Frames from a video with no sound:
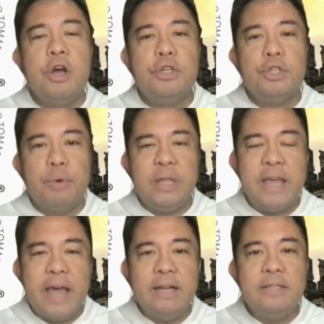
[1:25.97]
So in the
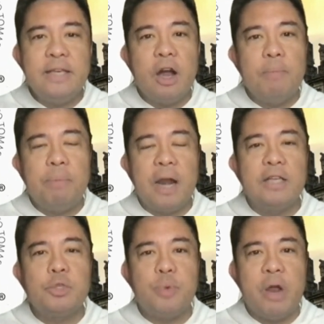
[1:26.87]
NCR
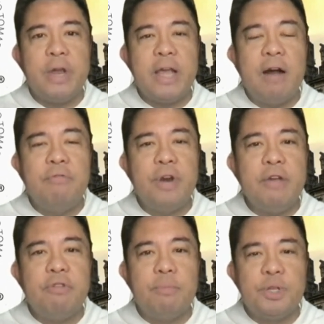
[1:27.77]
Plus, we are recovering
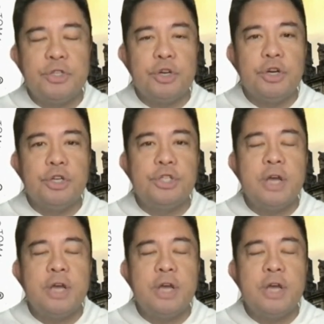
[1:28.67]
from the surge.